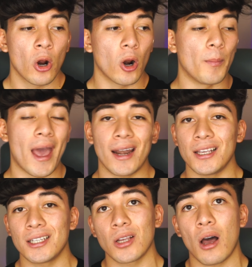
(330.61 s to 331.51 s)
or
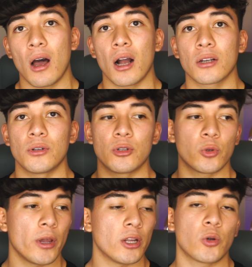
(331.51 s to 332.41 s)
penny stocks or
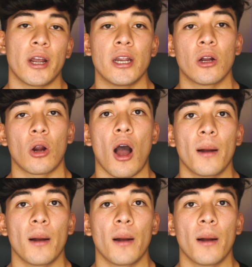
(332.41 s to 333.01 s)
swing trading or